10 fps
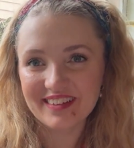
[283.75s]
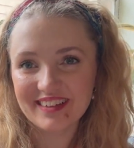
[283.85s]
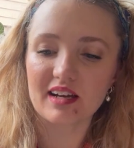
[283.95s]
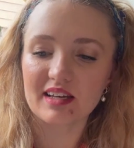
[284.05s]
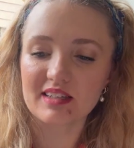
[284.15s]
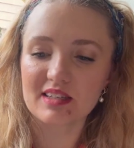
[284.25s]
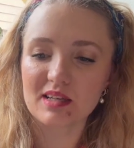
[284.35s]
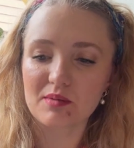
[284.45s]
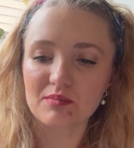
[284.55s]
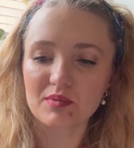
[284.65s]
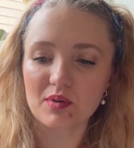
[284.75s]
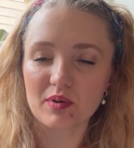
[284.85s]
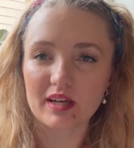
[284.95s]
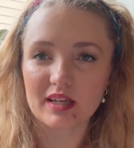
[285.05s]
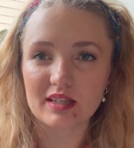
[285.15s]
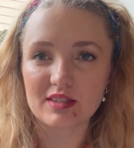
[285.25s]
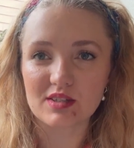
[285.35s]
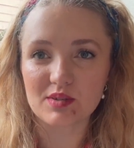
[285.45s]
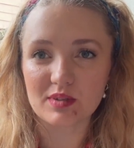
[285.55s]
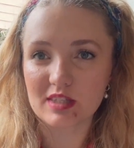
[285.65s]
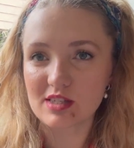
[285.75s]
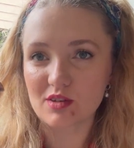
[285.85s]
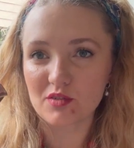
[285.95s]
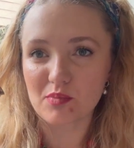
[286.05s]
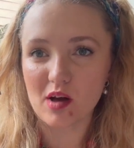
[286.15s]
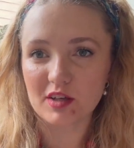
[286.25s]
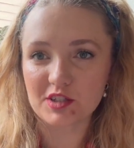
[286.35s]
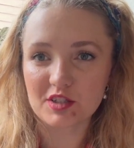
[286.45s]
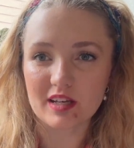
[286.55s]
I ended up going ahead and doing the silver polish,